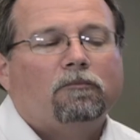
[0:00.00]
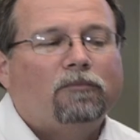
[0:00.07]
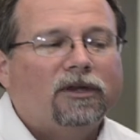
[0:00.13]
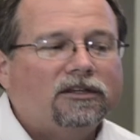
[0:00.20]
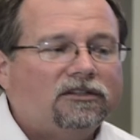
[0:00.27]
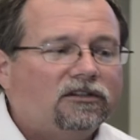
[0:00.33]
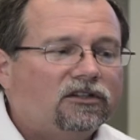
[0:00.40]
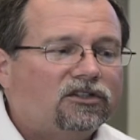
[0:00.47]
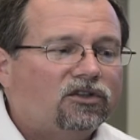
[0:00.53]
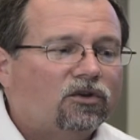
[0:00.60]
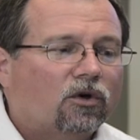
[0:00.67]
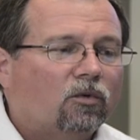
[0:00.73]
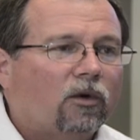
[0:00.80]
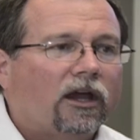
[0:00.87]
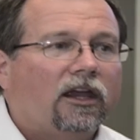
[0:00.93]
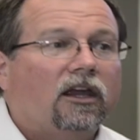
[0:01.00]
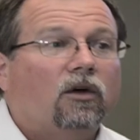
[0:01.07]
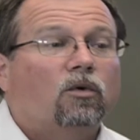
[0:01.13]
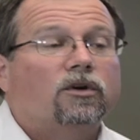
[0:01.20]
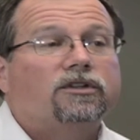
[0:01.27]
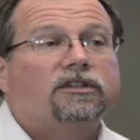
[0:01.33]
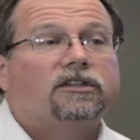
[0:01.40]
business your way,
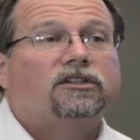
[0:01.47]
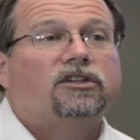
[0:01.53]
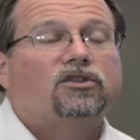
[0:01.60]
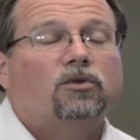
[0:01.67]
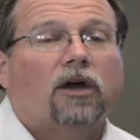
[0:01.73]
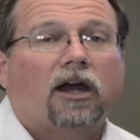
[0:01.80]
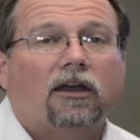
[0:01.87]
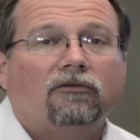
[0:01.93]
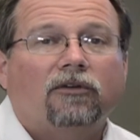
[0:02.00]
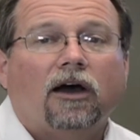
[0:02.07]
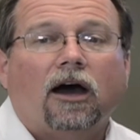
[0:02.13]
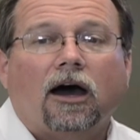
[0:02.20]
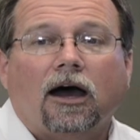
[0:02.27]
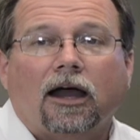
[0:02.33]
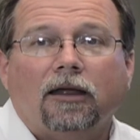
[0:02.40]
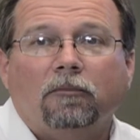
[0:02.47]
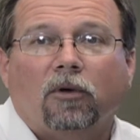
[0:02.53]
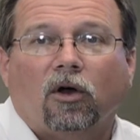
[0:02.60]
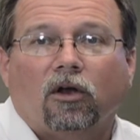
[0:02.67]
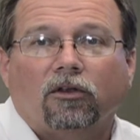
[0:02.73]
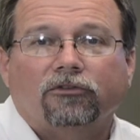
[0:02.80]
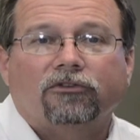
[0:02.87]
or is it to drive
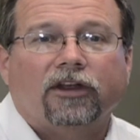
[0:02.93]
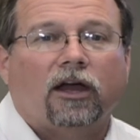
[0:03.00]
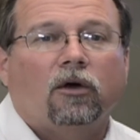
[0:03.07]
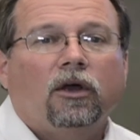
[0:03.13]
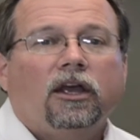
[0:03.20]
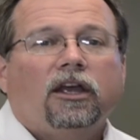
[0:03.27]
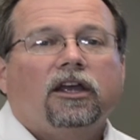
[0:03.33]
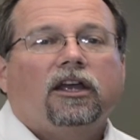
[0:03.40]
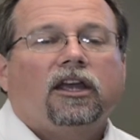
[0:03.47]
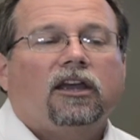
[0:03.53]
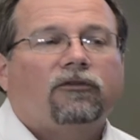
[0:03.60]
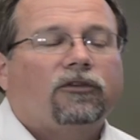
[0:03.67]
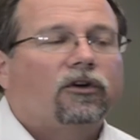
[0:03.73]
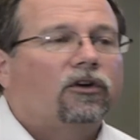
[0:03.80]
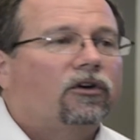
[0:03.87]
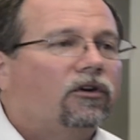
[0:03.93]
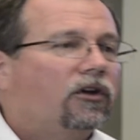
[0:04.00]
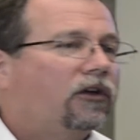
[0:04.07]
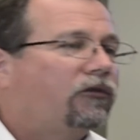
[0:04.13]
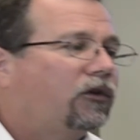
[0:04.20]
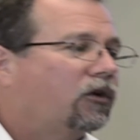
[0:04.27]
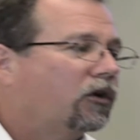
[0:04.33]
eyeballs? Now, if
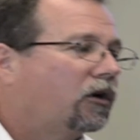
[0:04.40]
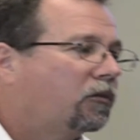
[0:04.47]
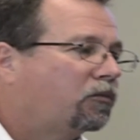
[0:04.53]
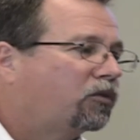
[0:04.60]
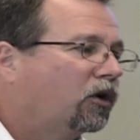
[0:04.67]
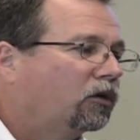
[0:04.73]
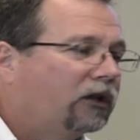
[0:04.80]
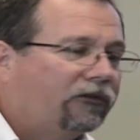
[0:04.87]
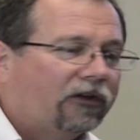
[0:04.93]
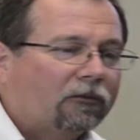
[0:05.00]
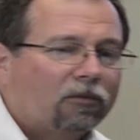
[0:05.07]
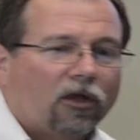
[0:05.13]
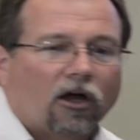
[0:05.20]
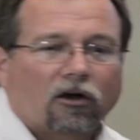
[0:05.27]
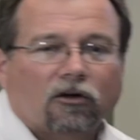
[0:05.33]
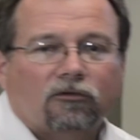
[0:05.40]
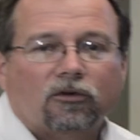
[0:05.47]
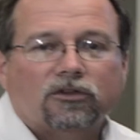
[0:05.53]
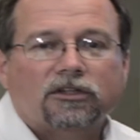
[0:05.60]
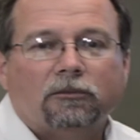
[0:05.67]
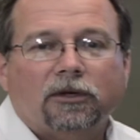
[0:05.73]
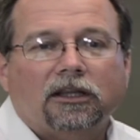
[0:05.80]
you're a prolific blogger, if you're
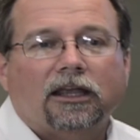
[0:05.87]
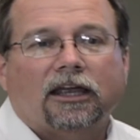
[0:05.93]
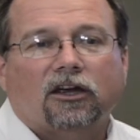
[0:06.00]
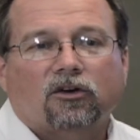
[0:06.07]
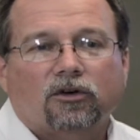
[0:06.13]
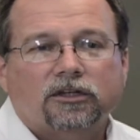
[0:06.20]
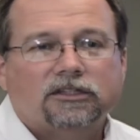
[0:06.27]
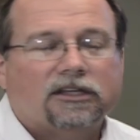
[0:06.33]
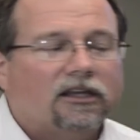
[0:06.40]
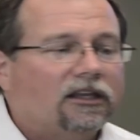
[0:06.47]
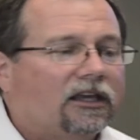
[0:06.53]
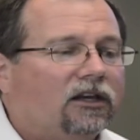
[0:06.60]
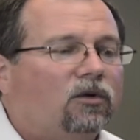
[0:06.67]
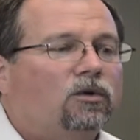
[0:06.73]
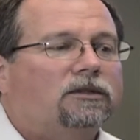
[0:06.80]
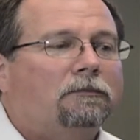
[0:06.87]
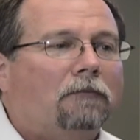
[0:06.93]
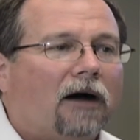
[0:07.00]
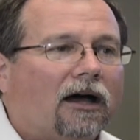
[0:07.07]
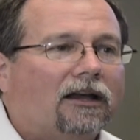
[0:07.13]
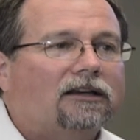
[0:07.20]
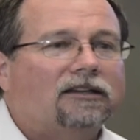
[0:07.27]
somebody like Chris Elliott who has
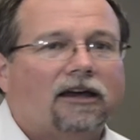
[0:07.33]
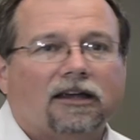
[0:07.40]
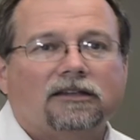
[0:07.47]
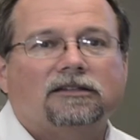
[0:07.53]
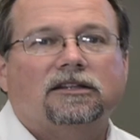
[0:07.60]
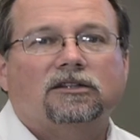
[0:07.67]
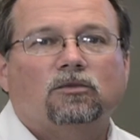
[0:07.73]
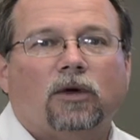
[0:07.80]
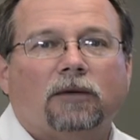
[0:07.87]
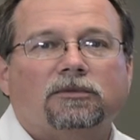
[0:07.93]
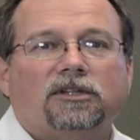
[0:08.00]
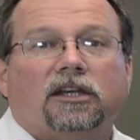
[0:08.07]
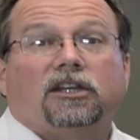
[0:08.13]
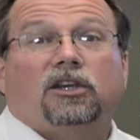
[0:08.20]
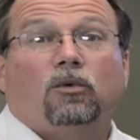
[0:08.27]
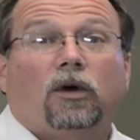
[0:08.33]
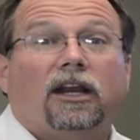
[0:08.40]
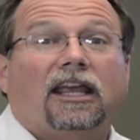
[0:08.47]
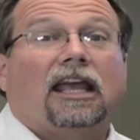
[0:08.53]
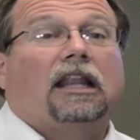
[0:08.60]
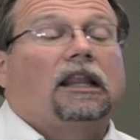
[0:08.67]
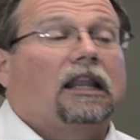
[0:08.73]
monetized his website, you want to
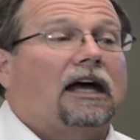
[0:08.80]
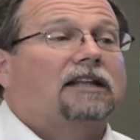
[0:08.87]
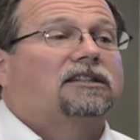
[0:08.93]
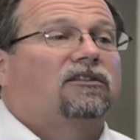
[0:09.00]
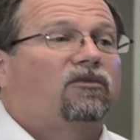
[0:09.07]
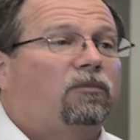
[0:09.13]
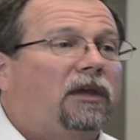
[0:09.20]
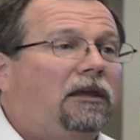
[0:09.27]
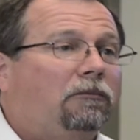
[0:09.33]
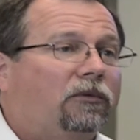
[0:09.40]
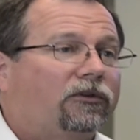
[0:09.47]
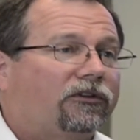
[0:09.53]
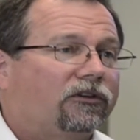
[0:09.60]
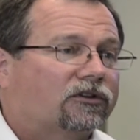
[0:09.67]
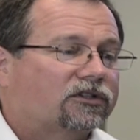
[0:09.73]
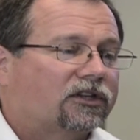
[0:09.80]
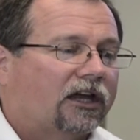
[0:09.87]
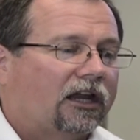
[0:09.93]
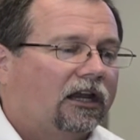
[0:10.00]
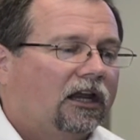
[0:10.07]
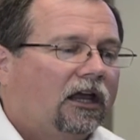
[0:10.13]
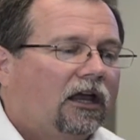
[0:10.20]
get lots of people to your
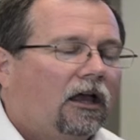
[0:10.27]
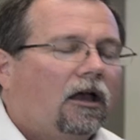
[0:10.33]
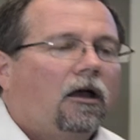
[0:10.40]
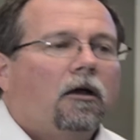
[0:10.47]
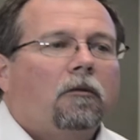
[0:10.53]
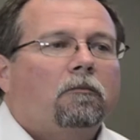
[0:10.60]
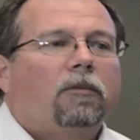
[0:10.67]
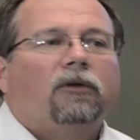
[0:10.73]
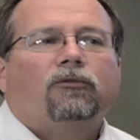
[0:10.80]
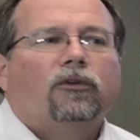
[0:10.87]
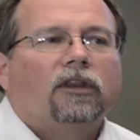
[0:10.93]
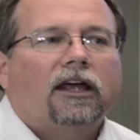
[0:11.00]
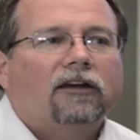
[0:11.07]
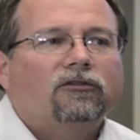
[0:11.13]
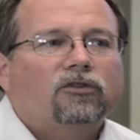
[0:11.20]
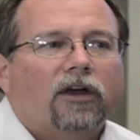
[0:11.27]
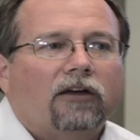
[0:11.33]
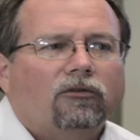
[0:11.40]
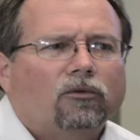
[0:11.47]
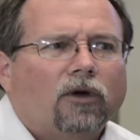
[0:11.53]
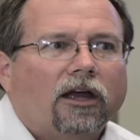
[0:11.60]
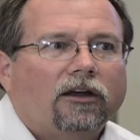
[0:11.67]
site. But for a lot of
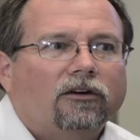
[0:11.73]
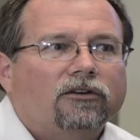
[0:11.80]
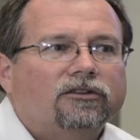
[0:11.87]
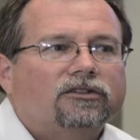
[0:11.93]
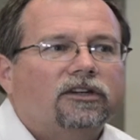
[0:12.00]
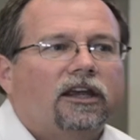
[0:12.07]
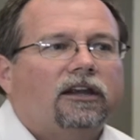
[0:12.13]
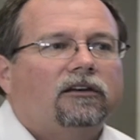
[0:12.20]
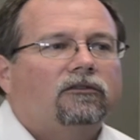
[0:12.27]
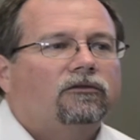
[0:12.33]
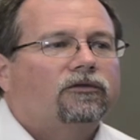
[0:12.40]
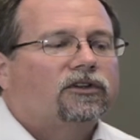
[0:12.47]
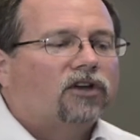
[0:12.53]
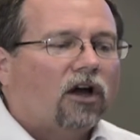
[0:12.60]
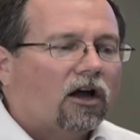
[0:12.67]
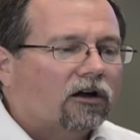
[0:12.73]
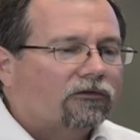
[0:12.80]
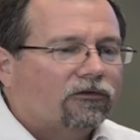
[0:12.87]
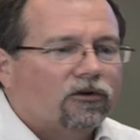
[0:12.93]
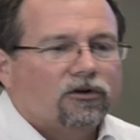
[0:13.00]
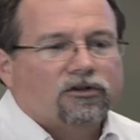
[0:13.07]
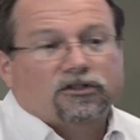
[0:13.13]
travel writers and
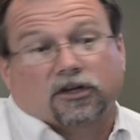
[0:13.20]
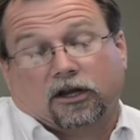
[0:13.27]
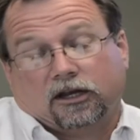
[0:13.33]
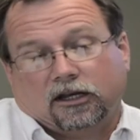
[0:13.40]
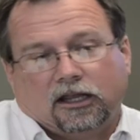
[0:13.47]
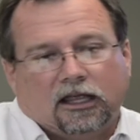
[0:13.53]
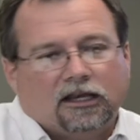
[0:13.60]
photographers and